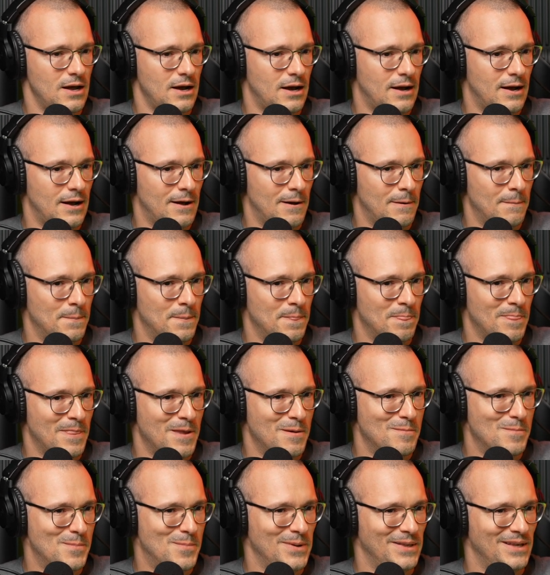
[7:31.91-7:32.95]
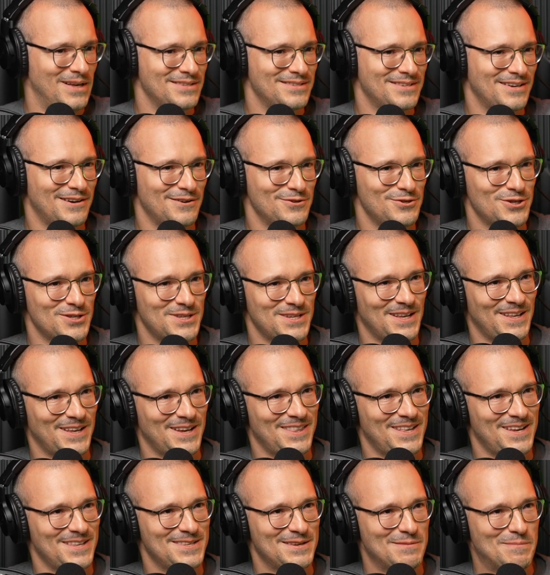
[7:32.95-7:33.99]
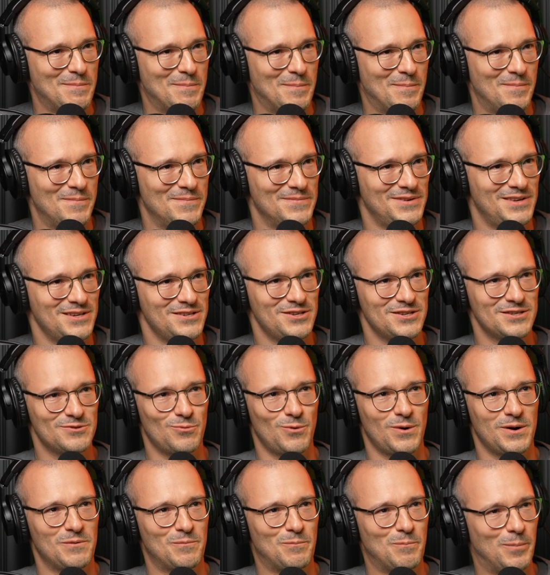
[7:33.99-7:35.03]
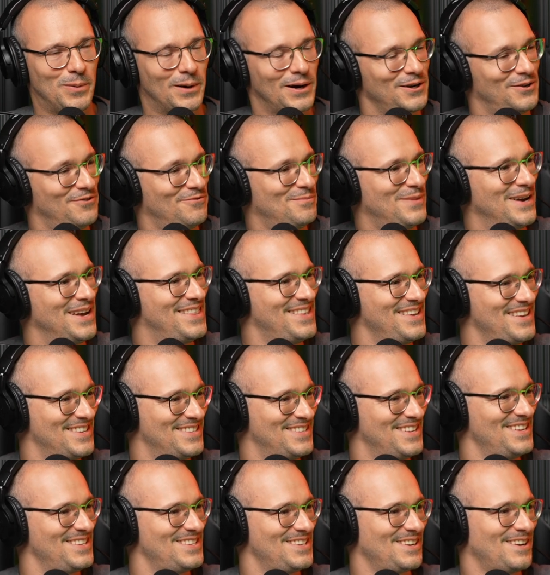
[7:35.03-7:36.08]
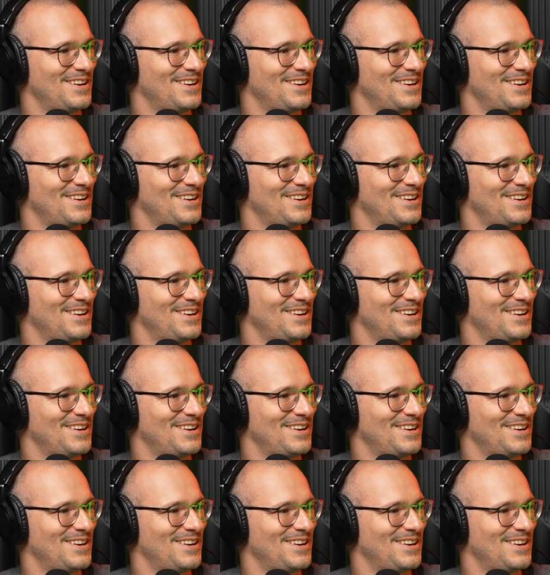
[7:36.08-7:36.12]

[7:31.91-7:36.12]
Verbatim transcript: Um, but that's how should say, like, that's a that's just one part of my thesis.